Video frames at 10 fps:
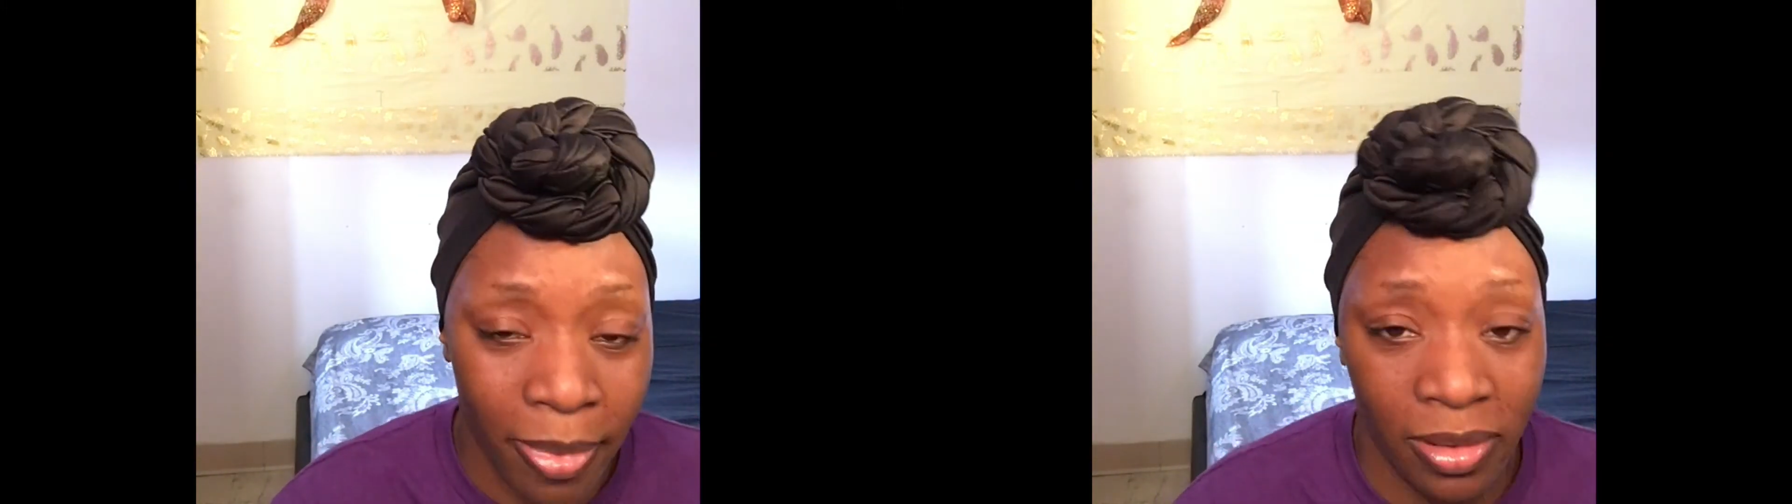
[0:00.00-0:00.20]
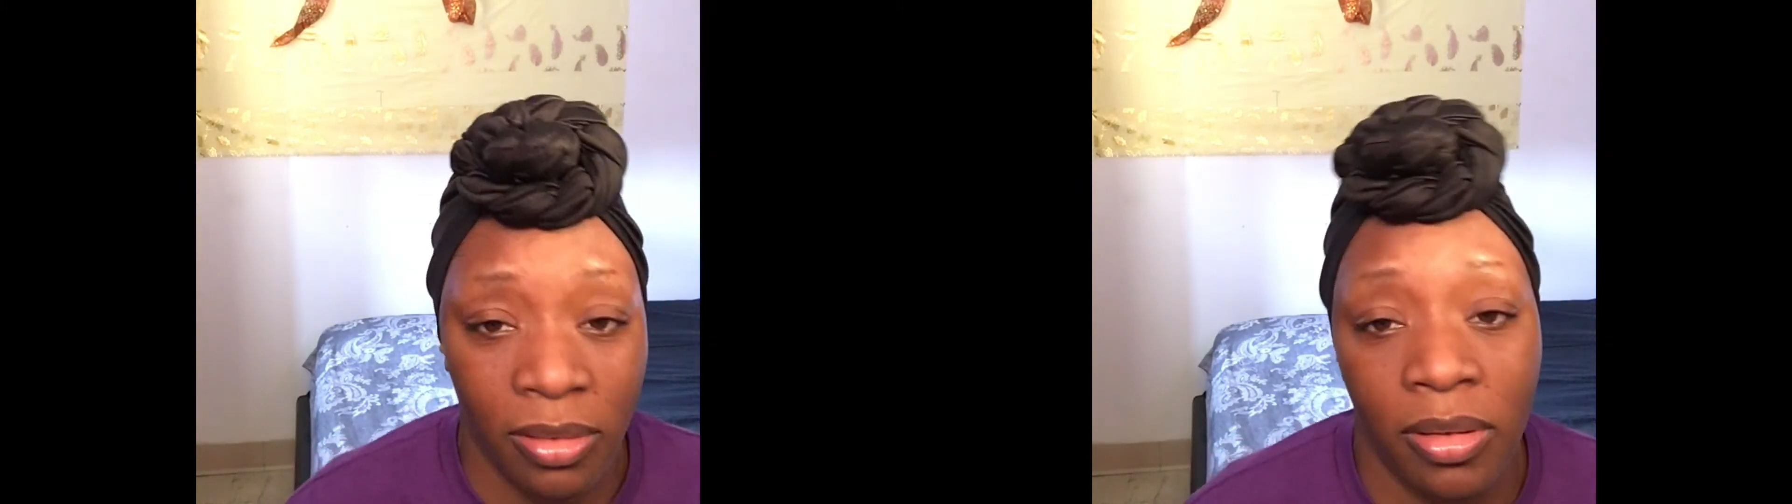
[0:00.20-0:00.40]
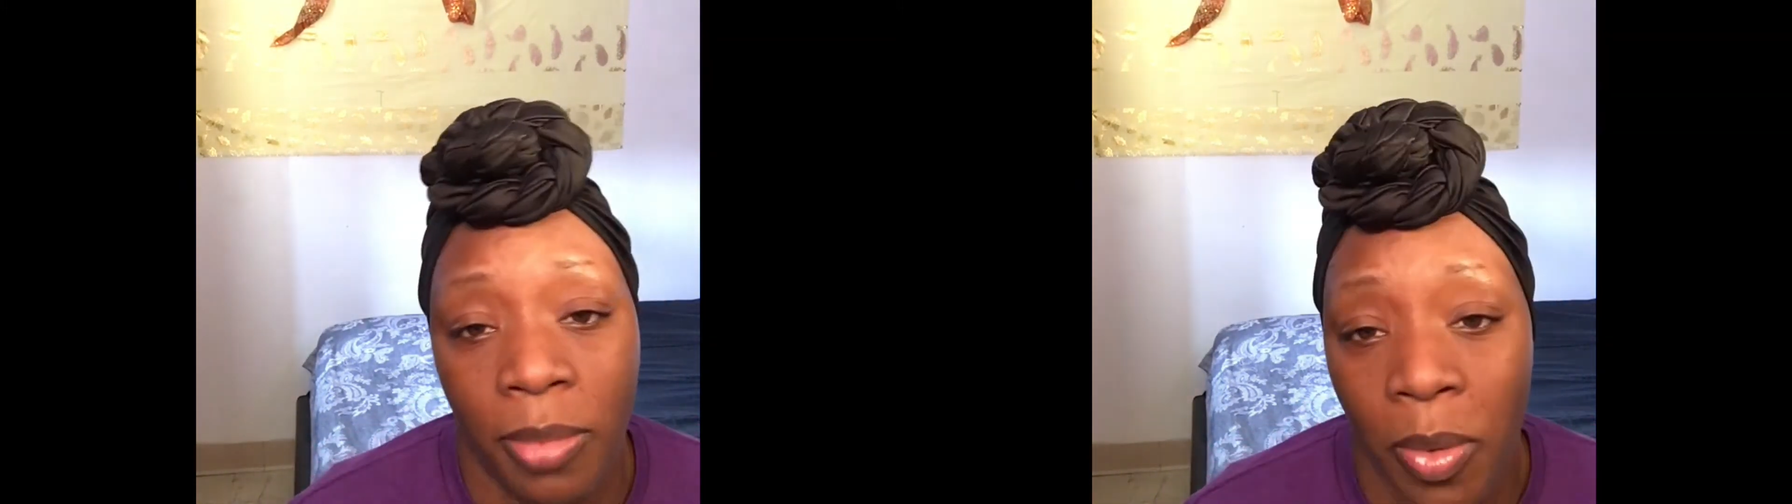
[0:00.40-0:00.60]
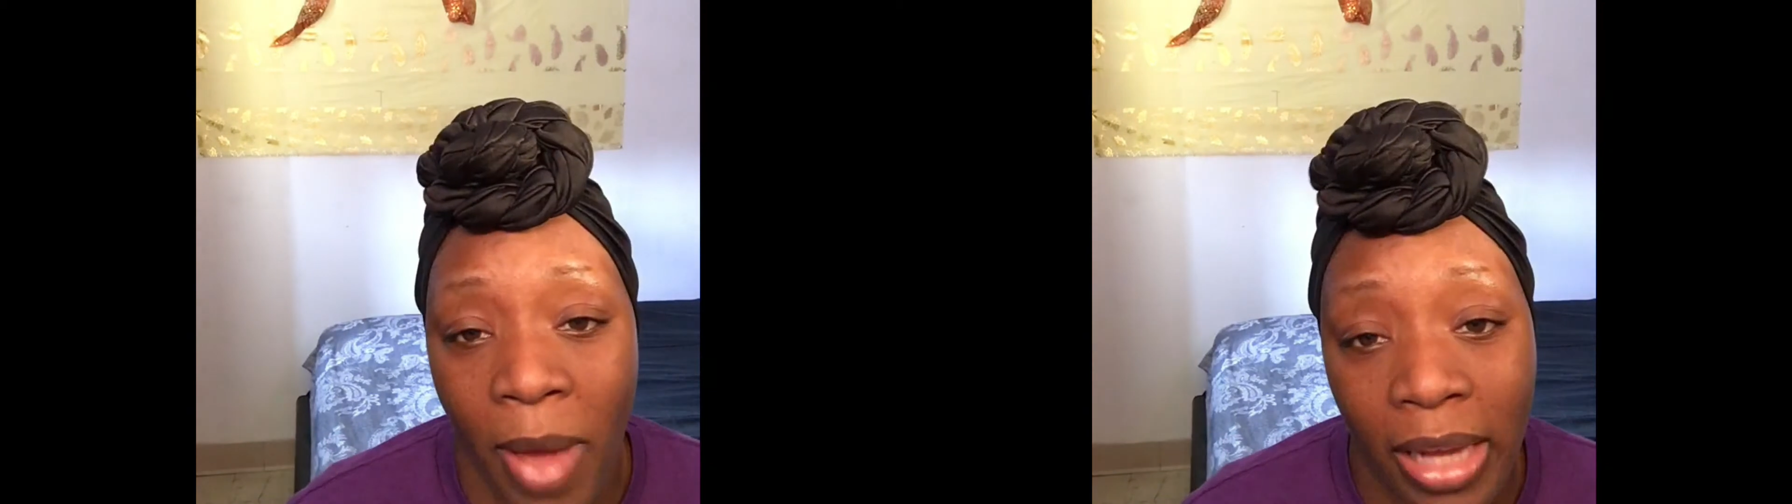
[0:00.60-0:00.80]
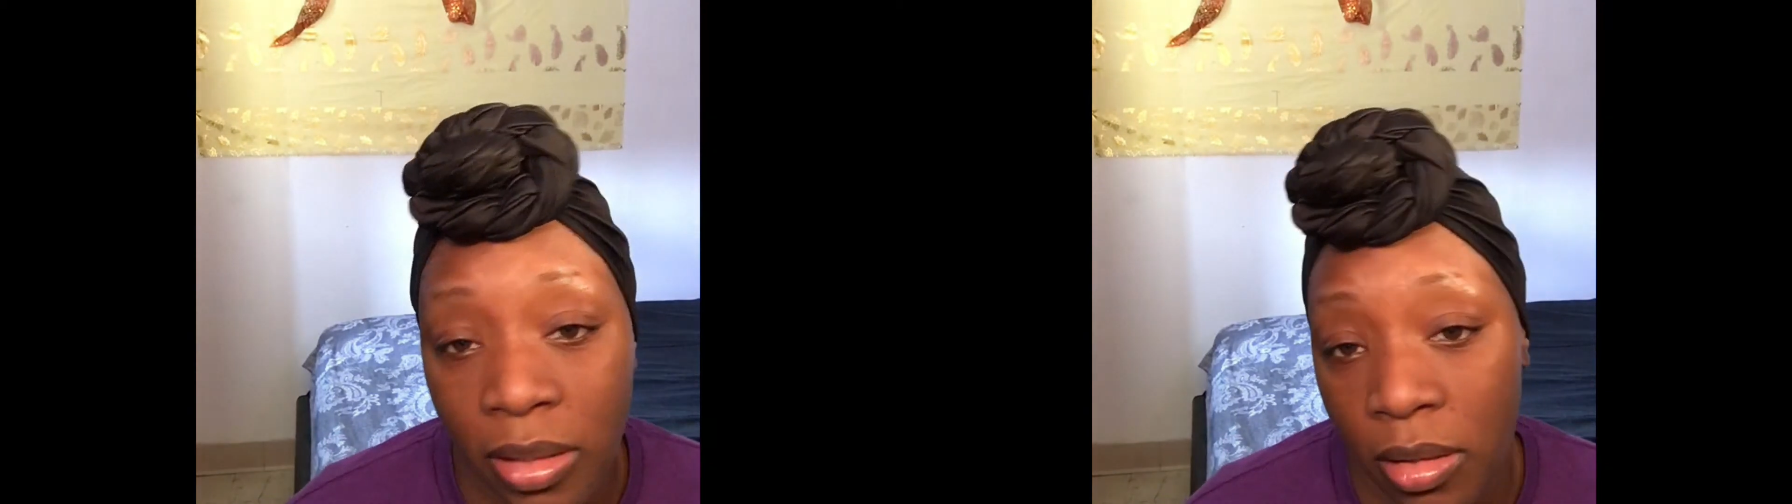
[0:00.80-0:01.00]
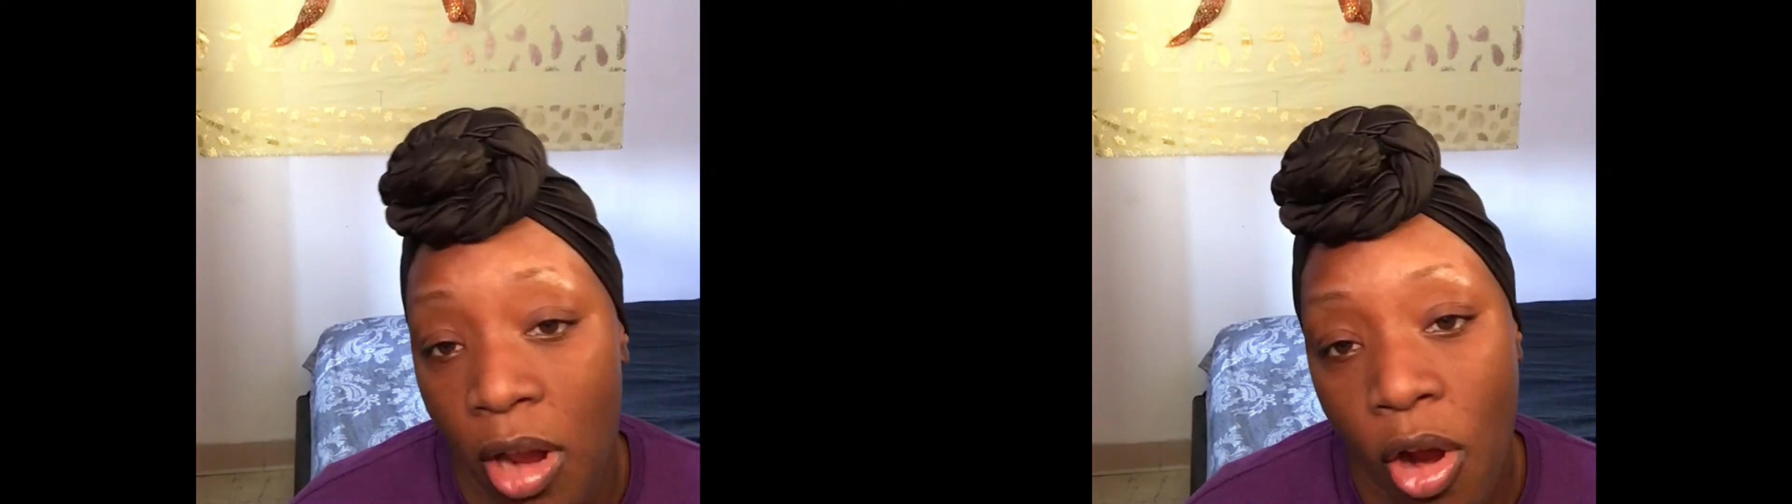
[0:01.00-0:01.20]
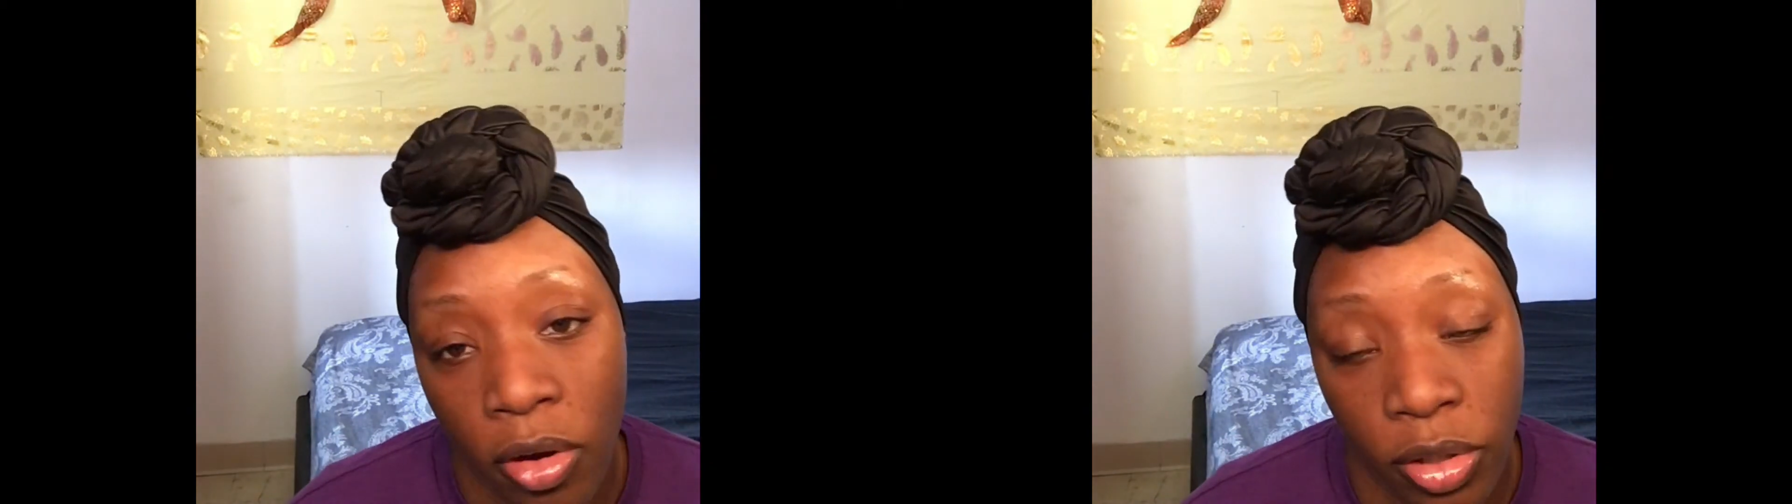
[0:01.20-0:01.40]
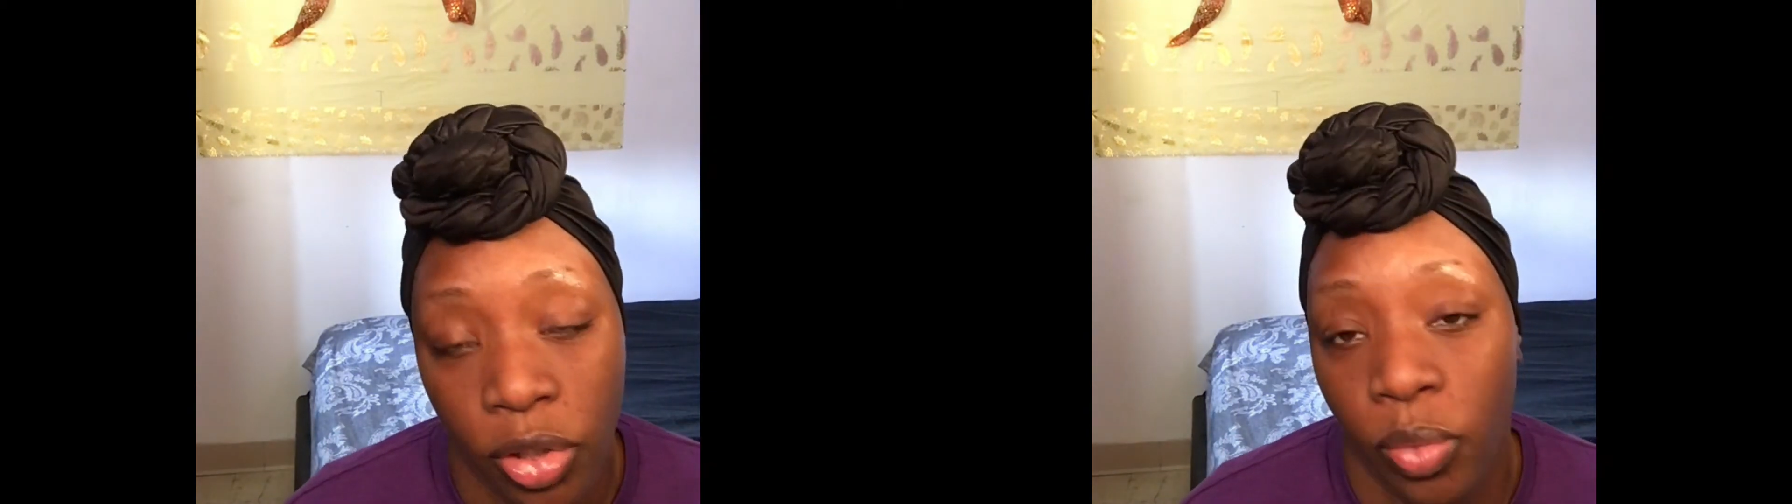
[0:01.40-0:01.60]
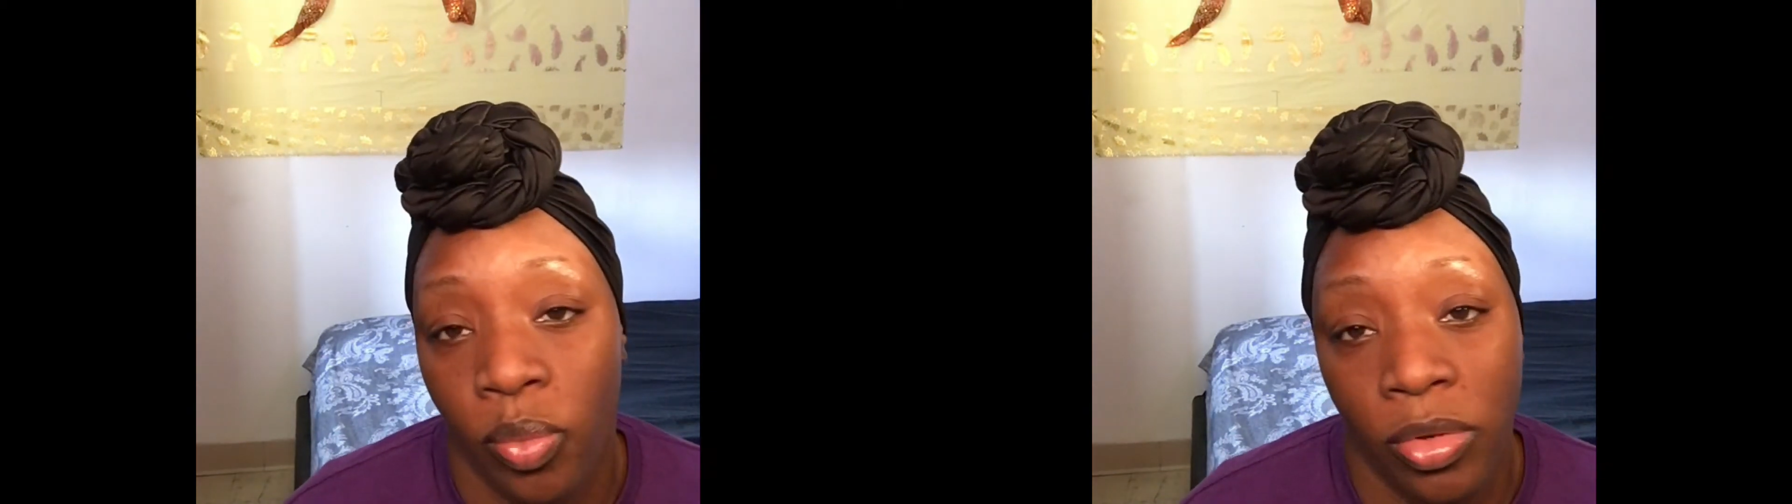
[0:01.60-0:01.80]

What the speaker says: but to me waxing hurts